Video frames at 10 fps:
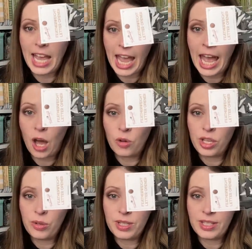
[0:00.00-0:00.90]
How
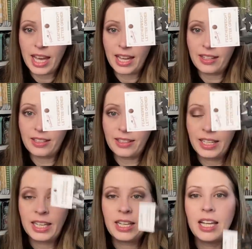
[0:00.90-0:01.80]
cute is that?
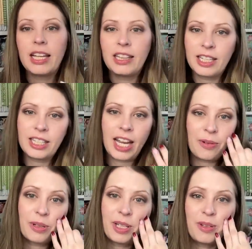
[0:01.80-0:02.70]
It, I
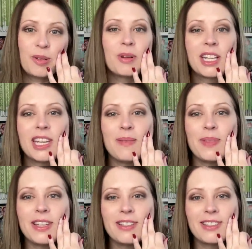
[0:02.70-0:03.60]
really do want to keep
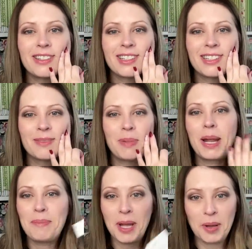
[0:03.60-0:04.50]
this, but
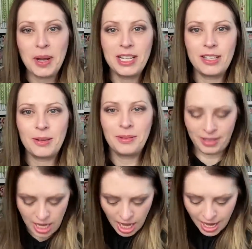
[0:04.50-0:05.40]
I'm not going to.
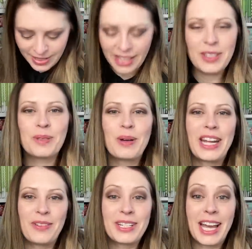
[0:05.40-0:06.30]
I've said this one
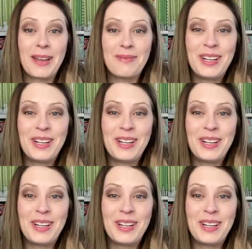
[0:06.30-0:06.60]
other time